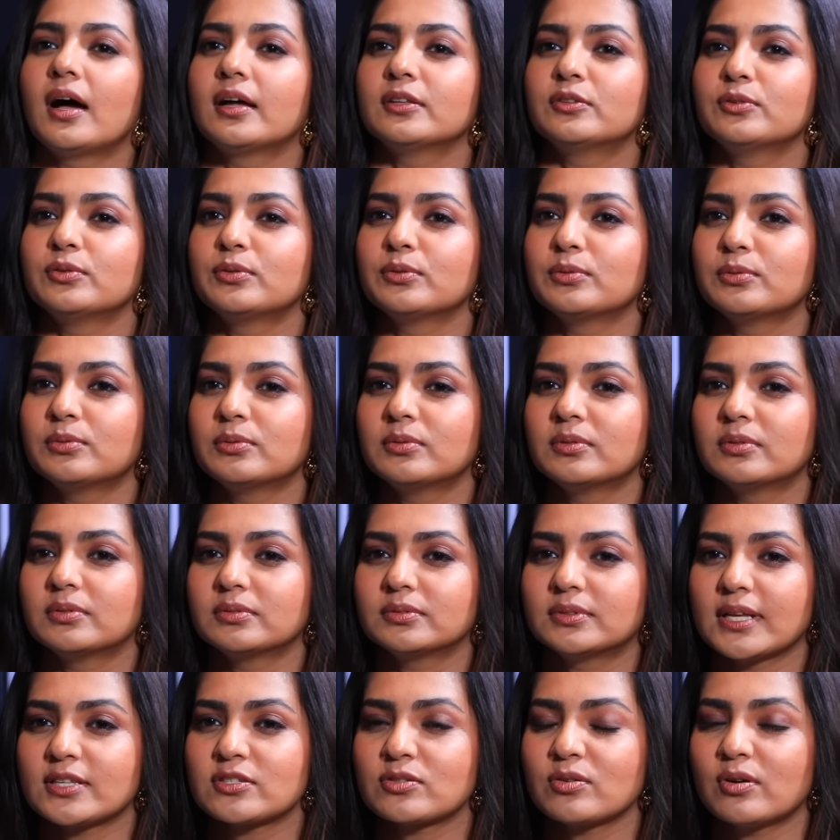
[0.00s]
Aduru,
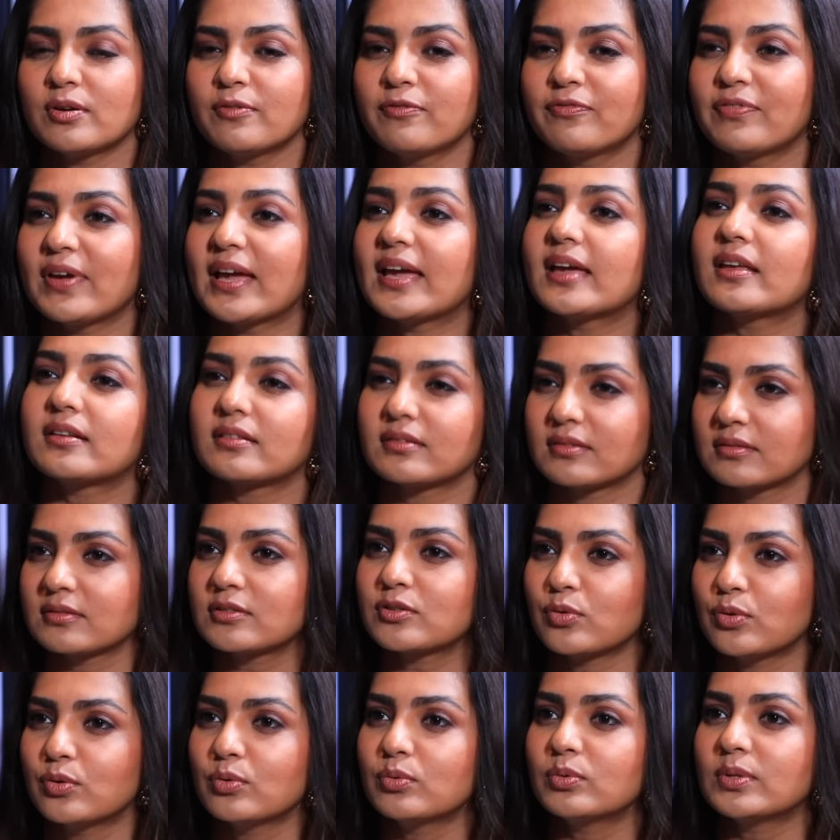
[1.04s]
that's not fair
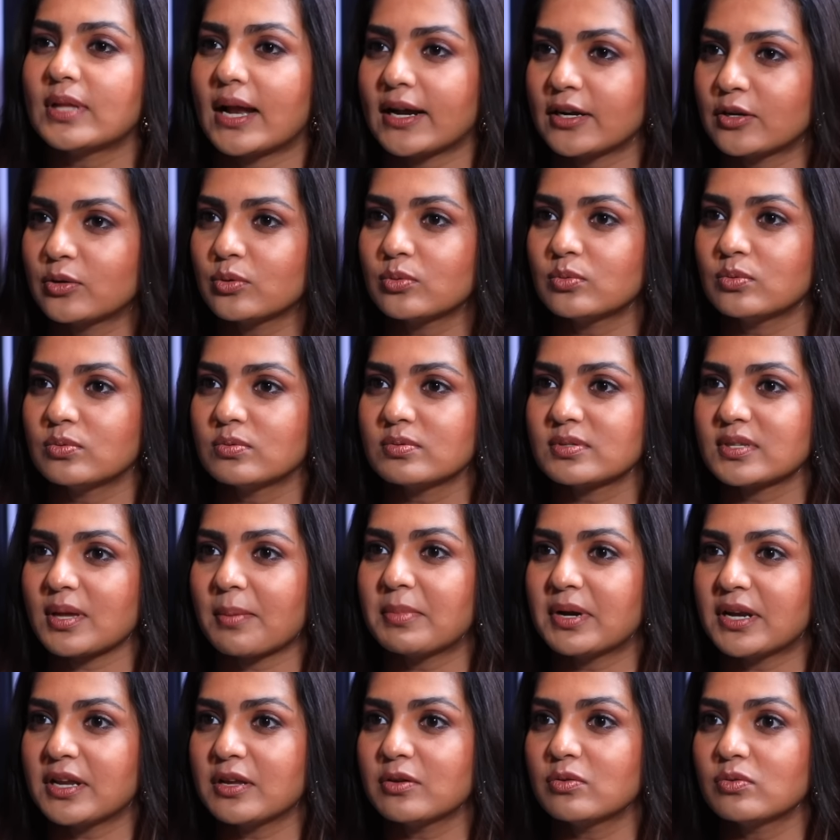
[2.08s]
to do that to
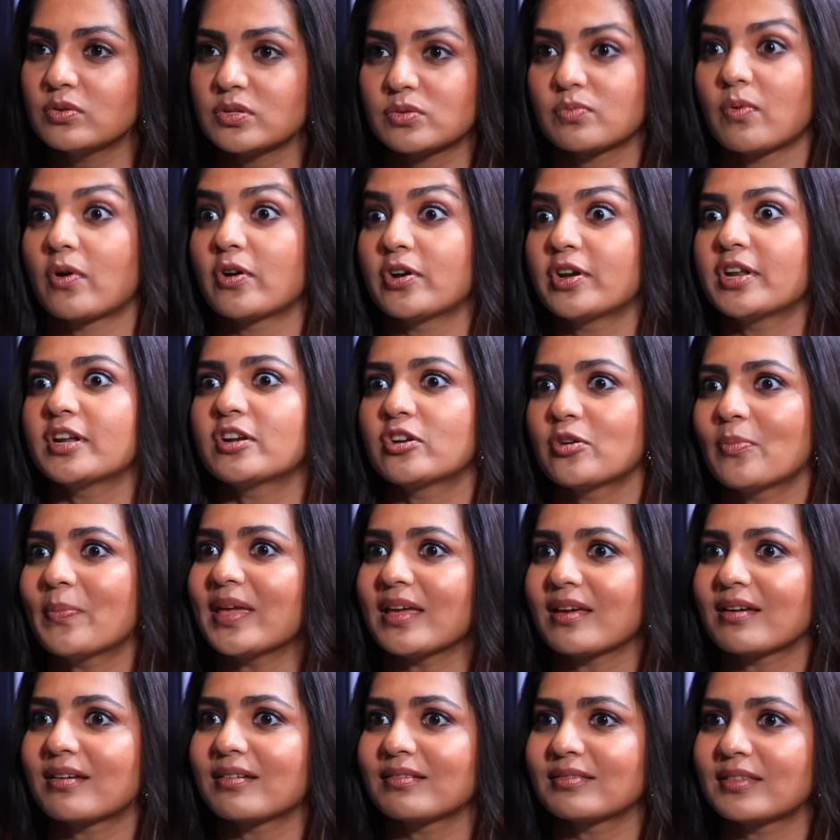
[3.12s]
somebody who is wanting to
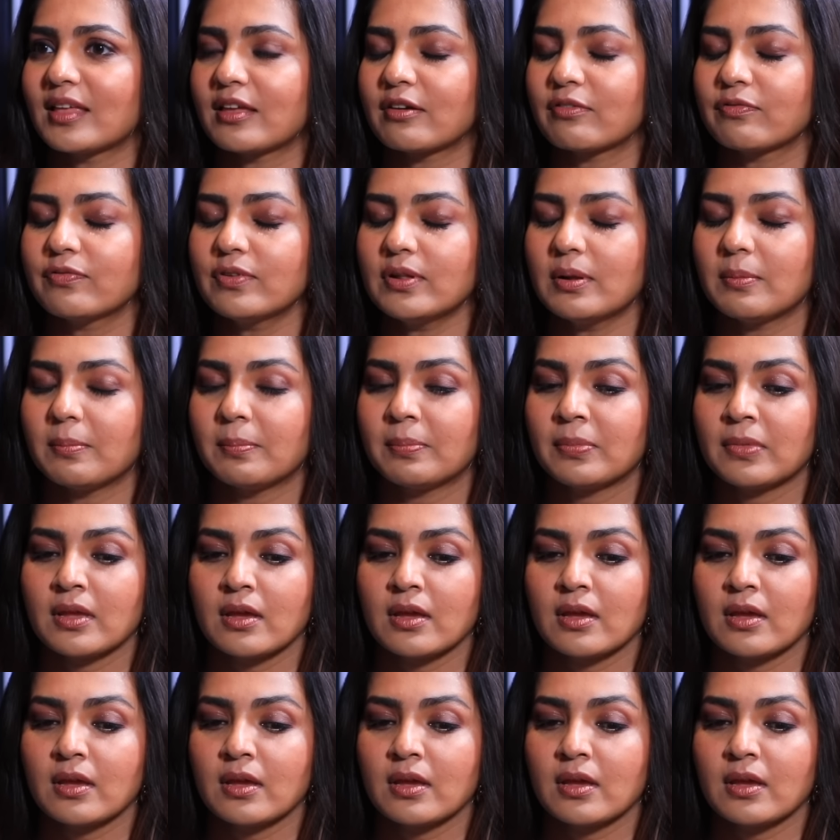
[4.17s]
make their film.